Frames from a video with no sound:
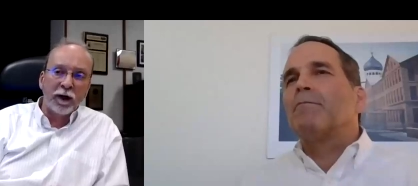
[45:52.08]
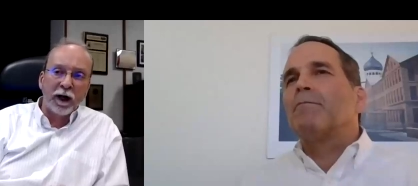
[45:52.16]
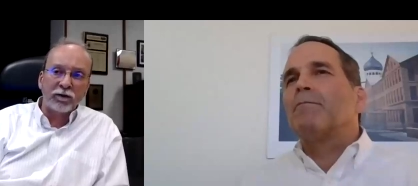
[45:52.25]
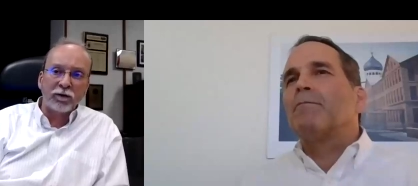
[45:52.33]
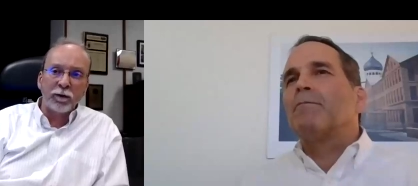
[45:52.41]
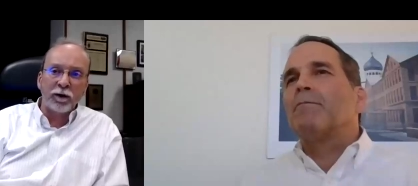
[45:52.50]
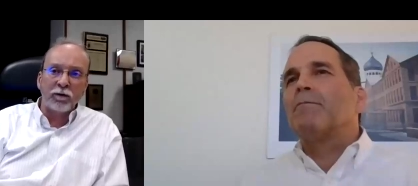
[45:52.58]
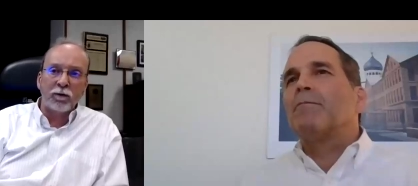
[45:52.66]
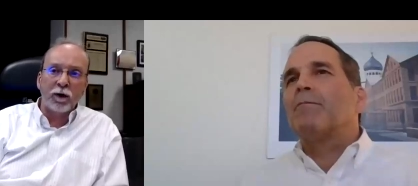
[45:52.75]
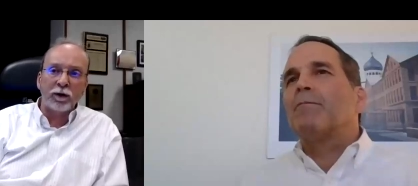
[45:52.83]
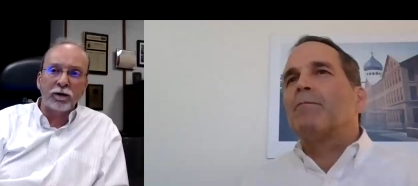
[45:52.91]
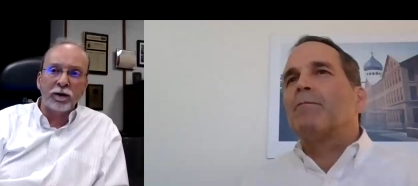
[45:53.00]
Speaker 1: estimate of
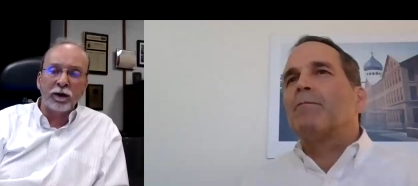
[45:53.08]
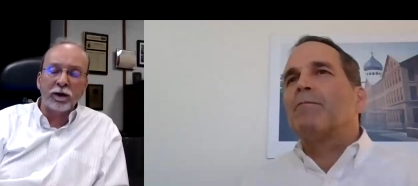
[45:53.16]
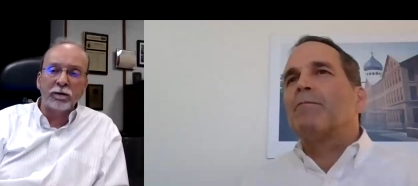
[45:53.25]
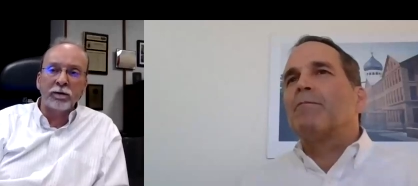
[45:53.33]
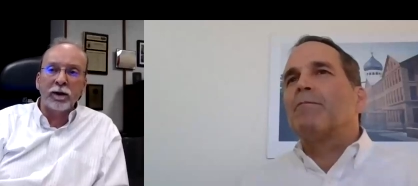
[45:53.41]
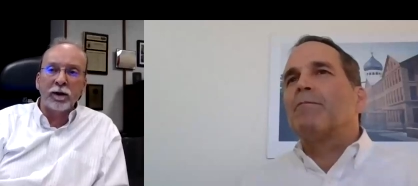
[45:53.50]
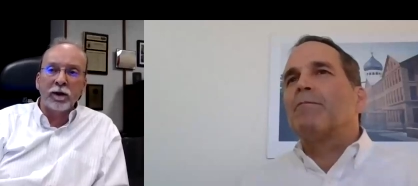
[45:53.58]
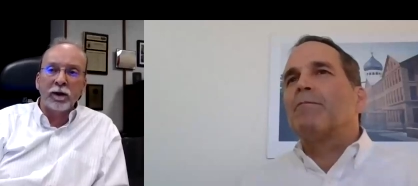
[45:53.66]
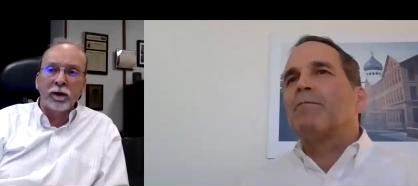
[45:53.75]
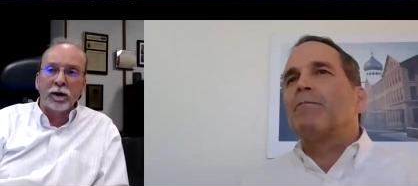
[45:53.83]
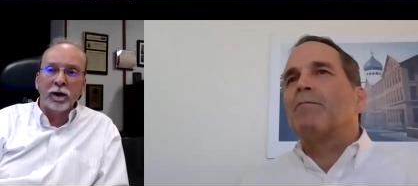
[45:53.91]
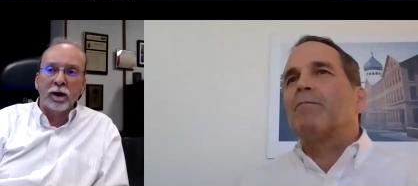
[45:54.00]
what? Uh,
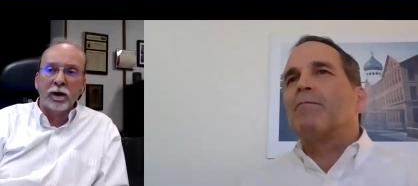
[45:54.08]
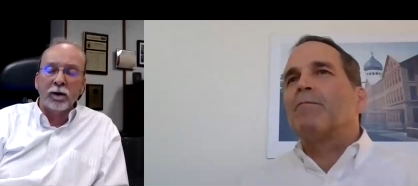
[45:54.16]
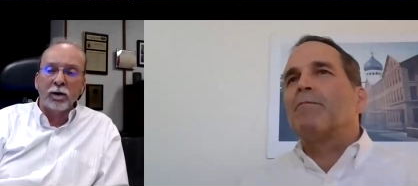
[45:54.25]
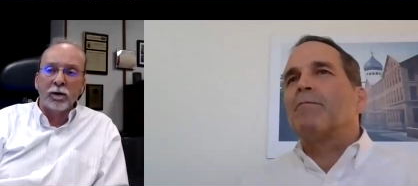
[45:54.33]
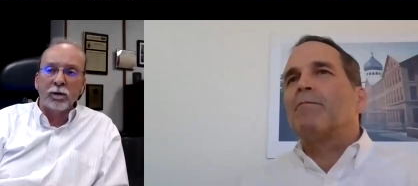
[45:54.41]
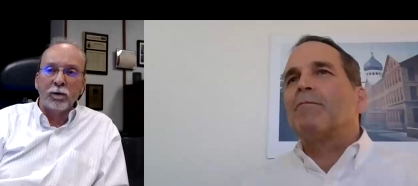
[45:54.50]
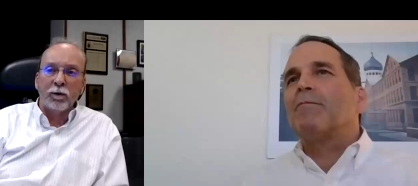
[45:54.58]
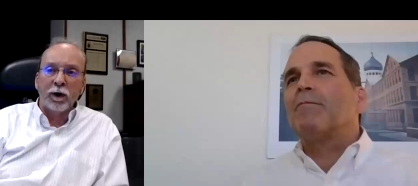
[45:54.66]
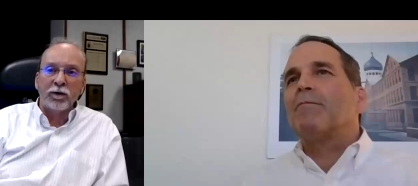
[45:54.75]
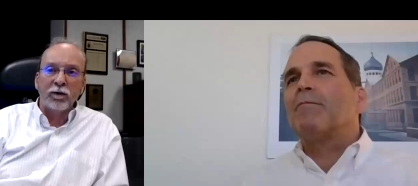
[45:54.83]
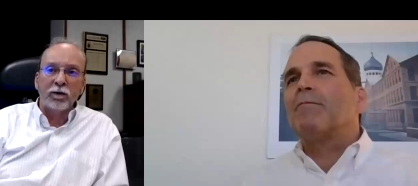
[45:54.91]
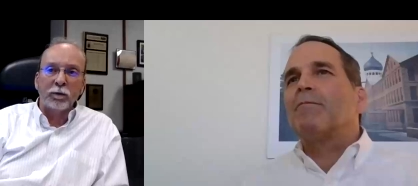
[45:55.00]
uh,
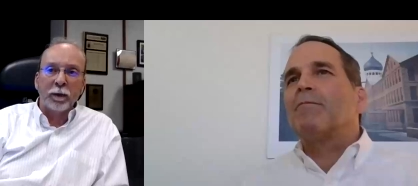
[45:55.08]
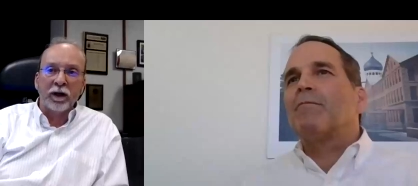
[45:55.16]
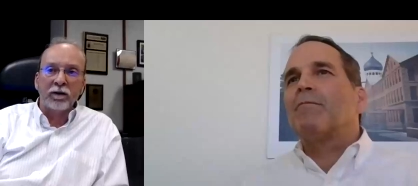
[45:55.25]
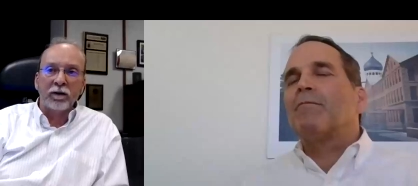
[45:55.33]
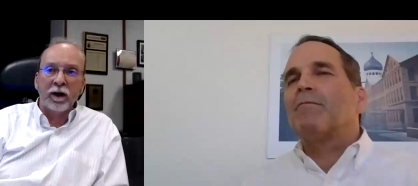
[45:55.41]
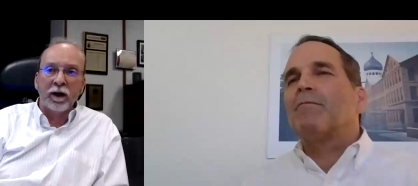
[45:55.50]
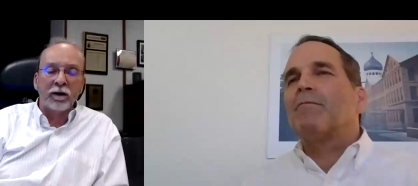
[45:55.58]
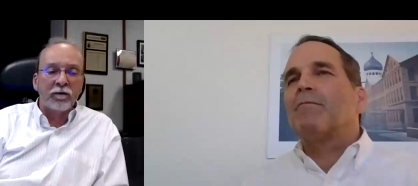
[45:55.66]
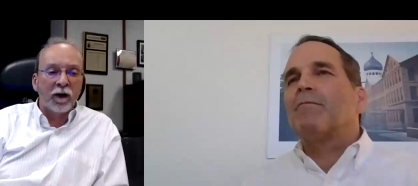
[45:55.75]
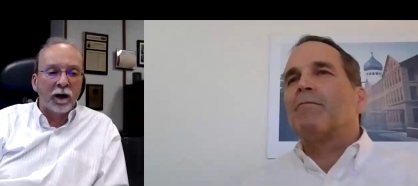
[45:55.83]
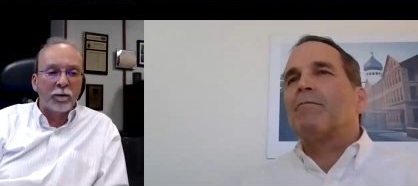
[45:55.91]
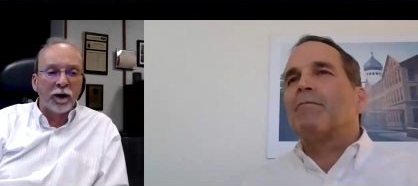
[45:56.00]
what you've spent on
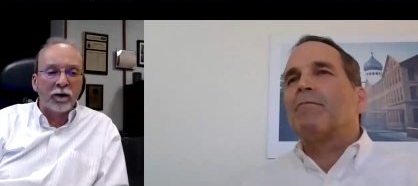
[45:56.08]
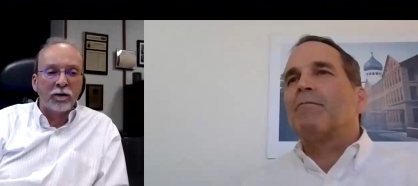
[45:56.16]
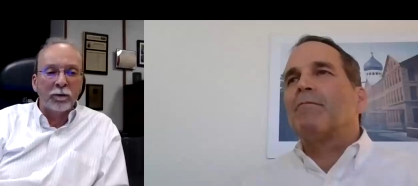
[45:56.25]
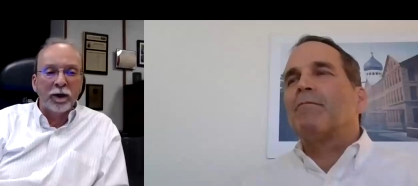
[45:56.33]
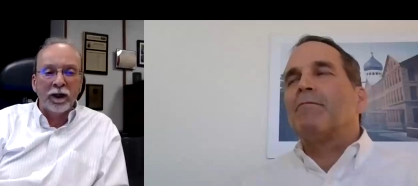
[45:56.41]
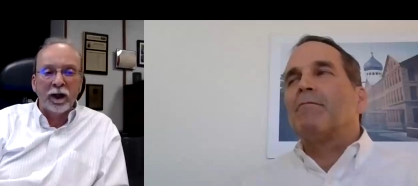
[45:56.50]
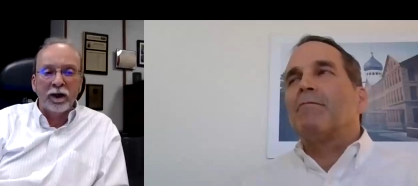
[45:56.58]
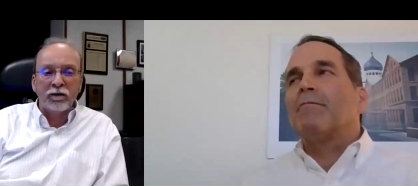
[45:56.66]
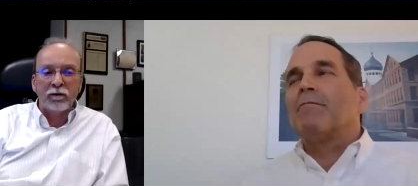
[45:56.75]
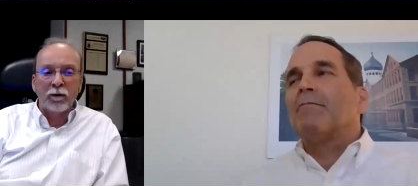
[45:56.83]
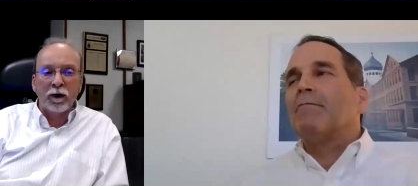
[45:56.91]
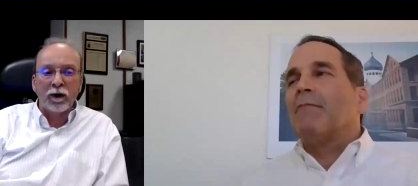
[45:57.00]
environmental
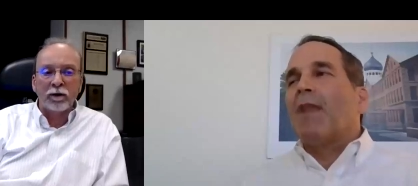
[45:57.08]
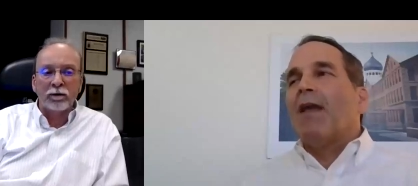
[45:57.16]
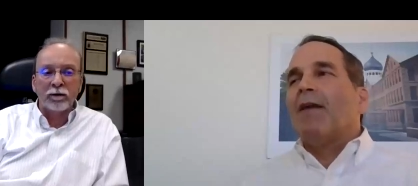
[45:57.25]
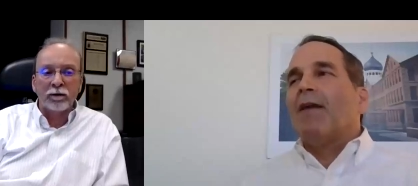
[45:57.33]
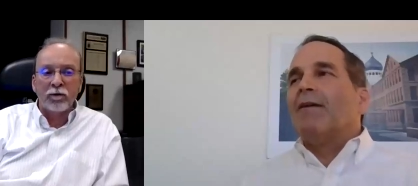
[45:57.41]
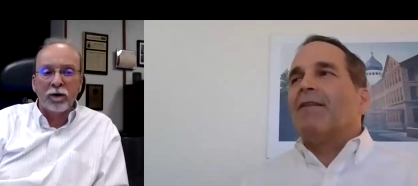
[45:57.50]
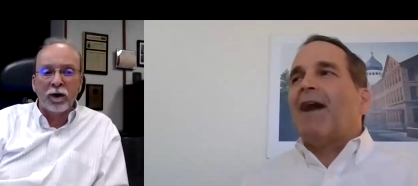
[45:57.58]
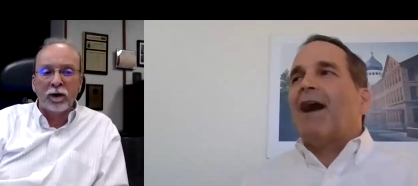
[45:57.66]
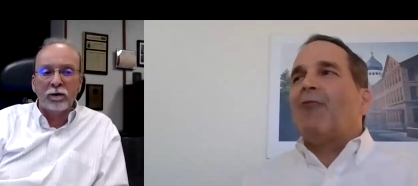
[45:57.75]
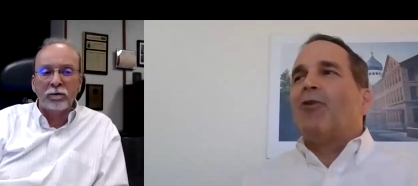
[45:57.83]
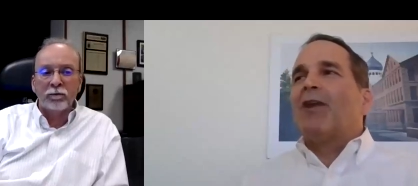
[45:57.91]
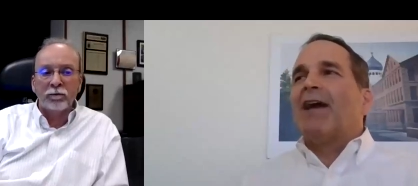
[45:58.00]
remediation work
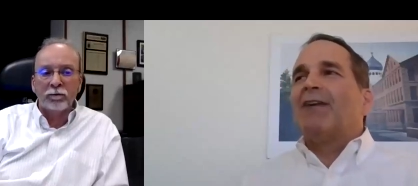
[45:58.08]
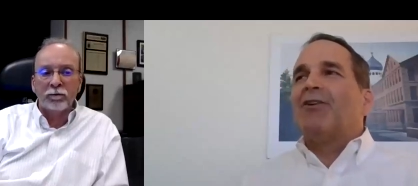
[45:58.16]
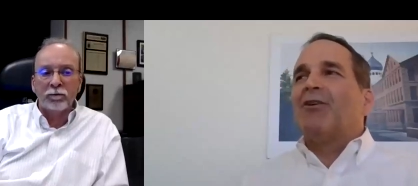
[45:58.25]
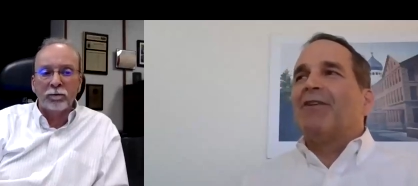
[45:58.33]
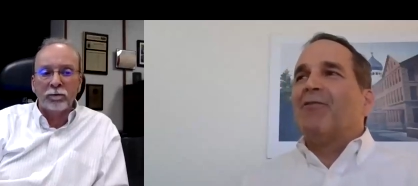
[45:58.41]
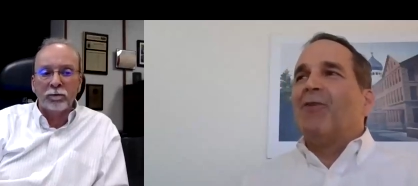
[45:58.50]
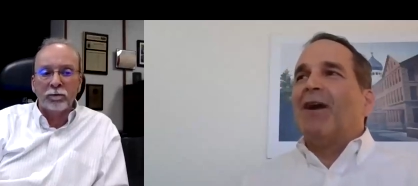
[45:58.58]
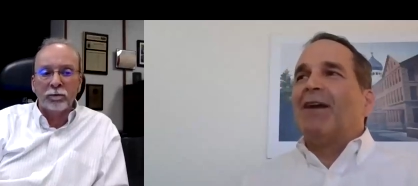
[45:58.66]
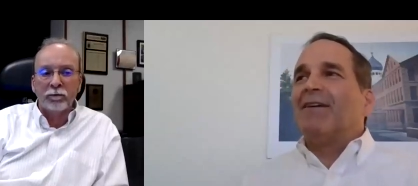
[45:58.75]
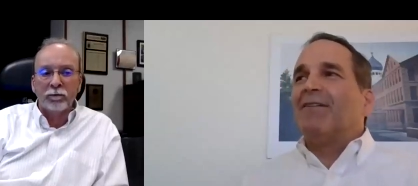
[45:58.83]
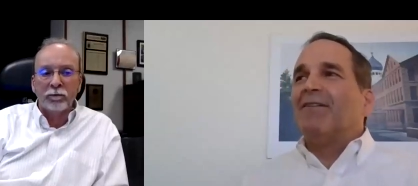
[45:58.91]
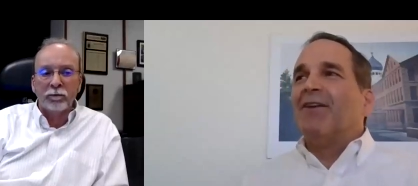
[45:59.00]
overall?
Speaker 2: That one I don't even
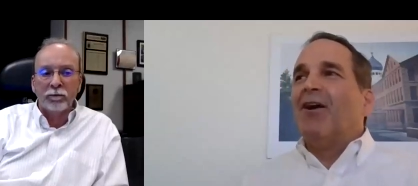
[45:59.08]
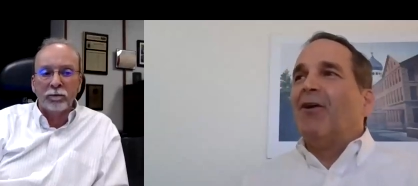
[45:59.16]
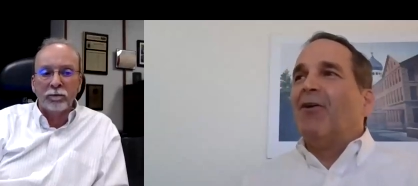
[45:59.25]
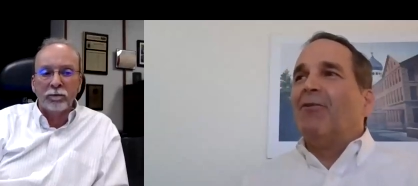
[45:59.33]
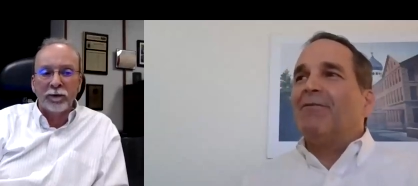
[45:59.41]
want to know,